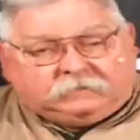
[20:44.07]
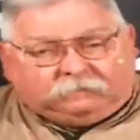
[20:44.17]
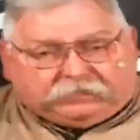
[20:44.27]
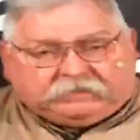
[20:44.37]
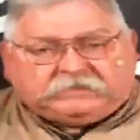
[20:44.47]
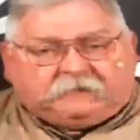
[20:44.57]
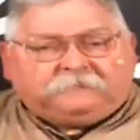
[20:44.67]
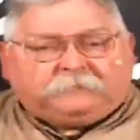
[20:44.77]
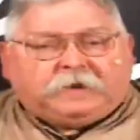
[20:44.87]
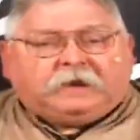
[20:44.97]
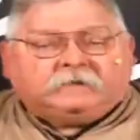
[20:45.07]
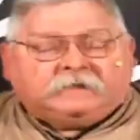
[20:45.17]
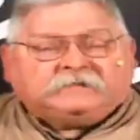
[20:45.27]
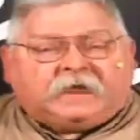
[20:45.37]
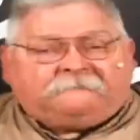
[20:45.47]
Be safe about it.
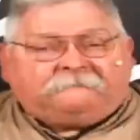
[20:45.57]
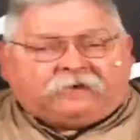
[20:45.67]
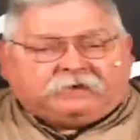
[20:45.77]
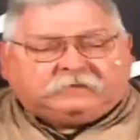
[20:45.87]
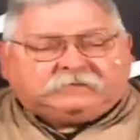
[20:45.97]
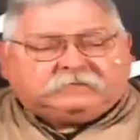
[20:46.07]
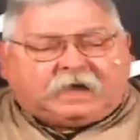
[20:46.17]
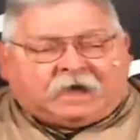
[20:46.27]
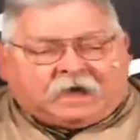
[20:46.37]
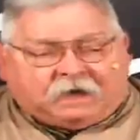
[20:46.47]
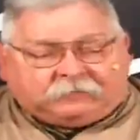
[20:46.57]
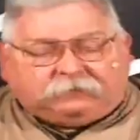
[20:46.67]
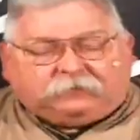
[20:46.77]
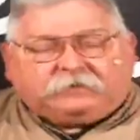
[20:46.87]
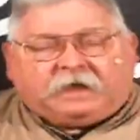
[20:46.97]
Let's have fun. This is a hobby.
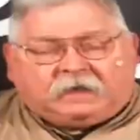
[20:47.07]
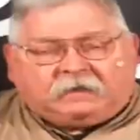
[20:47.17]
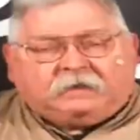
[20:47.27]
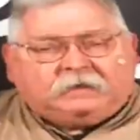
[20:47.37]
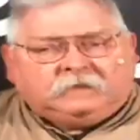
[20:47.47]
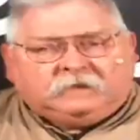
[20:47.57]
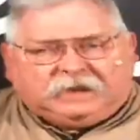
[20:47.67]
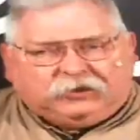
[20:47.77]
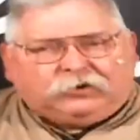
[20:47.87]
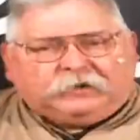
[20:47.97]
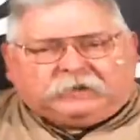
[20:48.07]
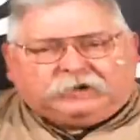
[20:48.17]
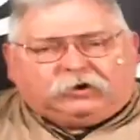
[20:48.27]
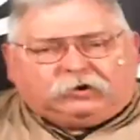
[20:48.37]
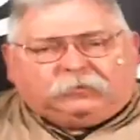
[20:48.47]
We're not here to get
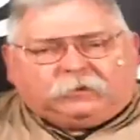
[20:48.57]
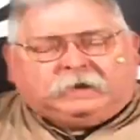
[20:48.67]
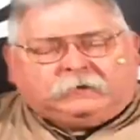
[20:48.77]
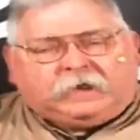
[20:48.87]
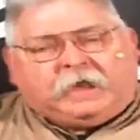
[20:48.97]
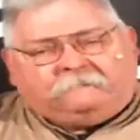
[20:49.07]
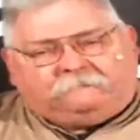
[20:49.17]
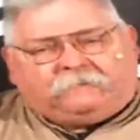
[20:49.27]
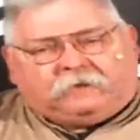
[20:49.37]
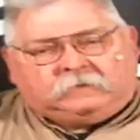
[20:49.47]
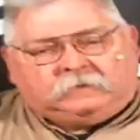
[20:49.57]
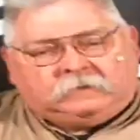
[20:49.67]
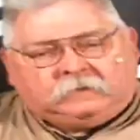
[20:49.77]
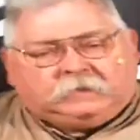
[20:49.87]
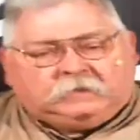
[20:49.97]
hurt. We're here to have fun.
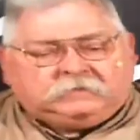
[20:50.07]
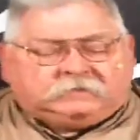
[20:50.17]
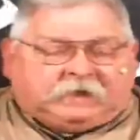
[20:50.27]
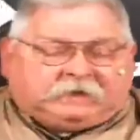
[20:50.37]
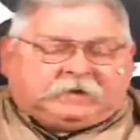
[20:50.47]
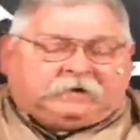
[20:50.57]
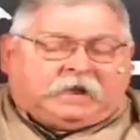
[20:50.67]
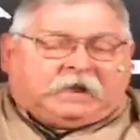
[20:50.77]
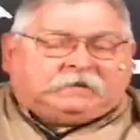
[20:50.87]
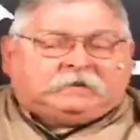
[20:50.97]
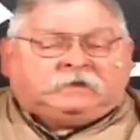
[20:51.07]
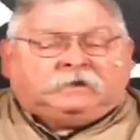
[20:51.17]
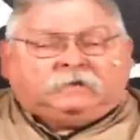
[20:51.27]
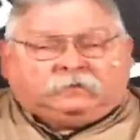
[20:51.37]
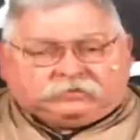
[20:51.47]
So take care, guys.
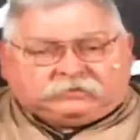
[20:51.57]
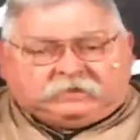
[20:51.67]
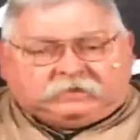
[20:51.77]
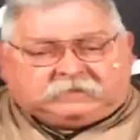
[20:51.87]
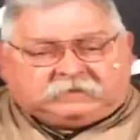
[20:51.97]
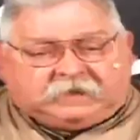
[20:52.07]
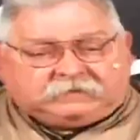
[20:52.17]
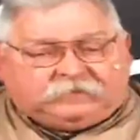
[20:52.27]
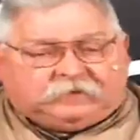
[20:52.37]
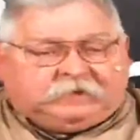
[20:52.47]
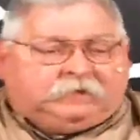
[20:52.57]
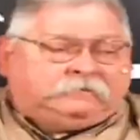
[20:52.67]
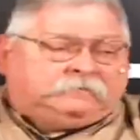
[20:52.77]
We'll see you at the next video.